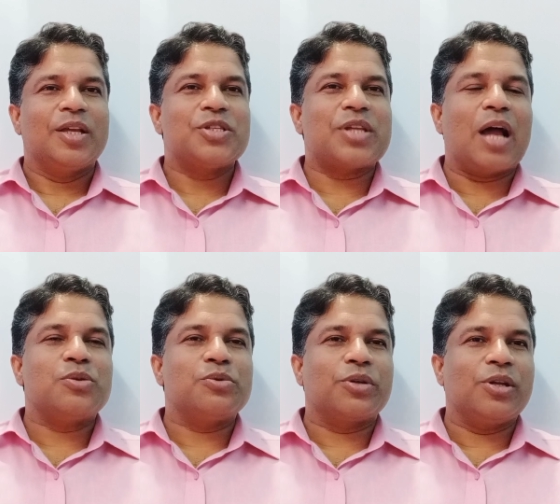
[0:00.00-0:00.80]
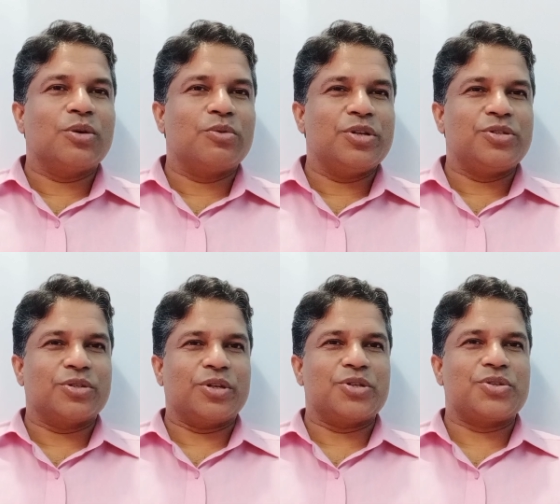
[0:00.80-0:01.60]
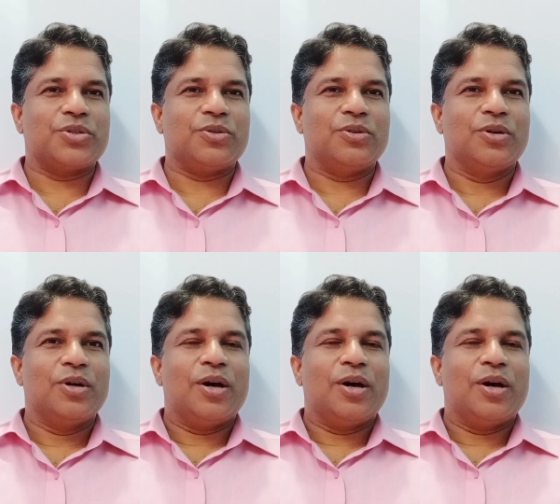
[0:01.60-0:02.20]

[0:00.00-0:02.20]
statutory liquidity ratio,